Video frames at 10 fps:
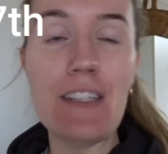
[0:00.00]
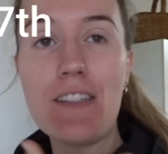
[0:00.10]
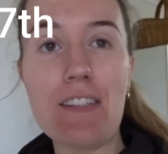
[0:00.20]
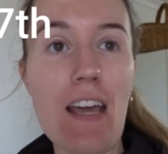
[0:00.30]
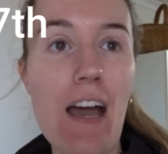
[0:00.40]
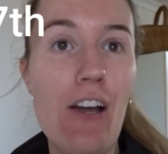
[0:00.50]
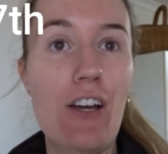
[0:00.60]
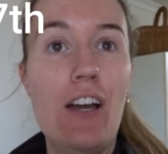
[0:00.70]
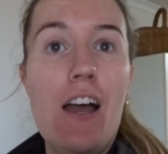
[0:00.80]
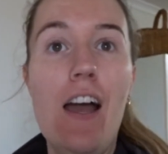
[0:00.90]
This is how
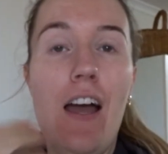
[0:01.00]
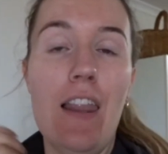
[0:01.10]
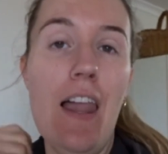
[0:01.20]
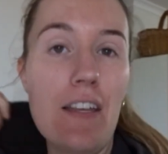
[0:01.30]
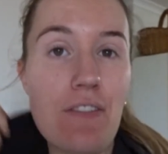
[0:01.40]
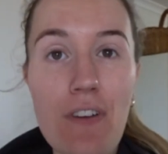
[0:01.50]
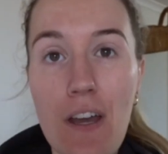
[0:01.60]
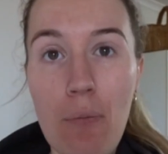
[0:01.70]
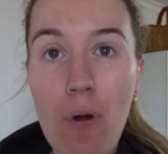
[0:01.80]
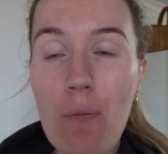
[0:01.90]
her last
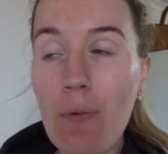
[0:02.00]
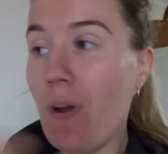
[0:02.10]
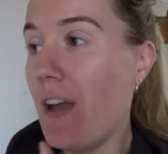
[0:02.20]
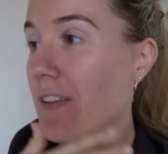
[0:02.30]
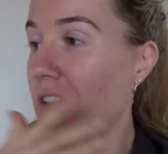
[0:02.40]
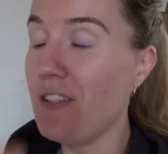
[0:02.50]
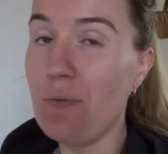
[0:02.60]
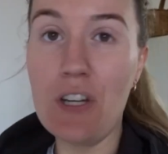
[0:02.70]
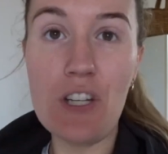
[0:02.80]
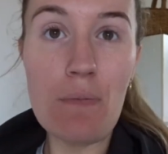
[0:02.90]
vet appointment went. This is
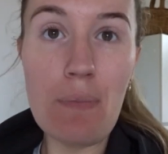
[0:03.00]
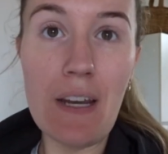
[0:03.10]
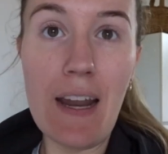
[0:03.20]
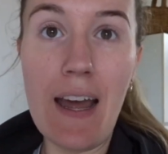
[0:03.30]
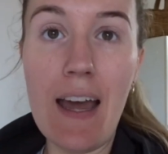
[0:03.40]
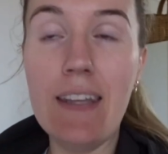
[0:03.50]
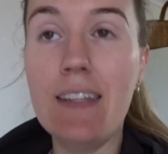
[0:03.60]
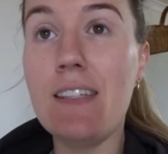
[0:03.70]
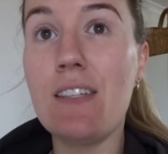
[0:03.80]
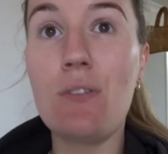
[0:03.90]
where she's been at.
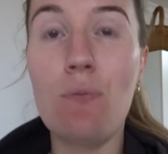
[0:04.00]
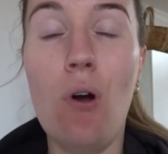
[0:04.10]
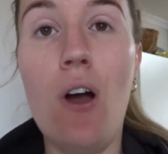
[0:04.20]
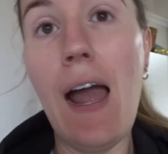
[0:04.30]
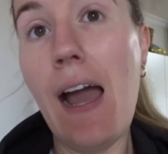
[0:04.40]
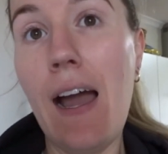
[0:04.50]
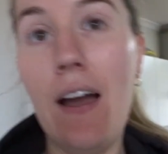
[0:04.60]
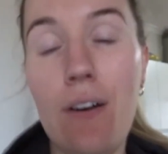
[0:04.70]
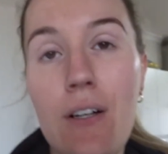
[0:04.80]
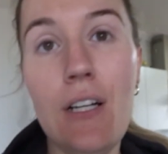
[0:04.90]
This is what
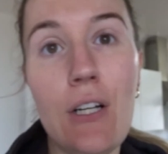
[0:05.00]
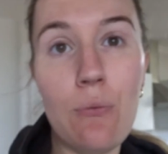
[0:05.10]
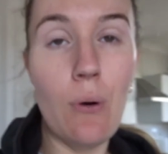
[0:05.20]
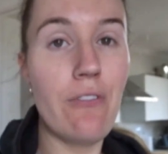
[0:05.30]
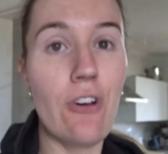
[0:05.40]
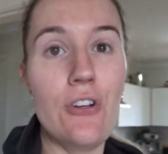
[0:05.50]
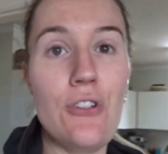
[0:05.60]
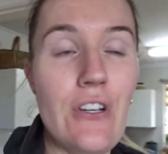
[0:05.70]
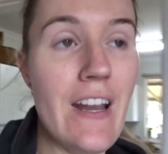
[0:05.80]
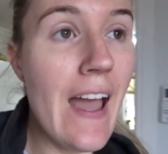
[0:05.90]
we've got to
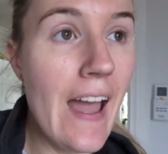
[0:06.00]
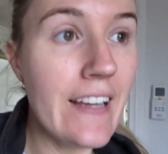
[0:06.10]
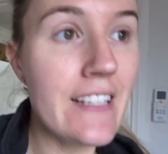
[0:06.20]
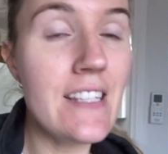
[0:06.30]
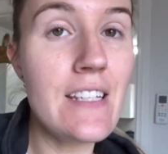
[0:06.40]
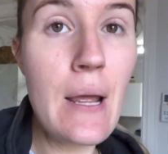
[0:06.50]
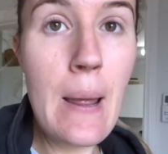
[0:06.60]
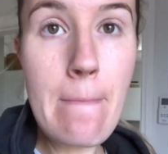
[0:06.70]
do next.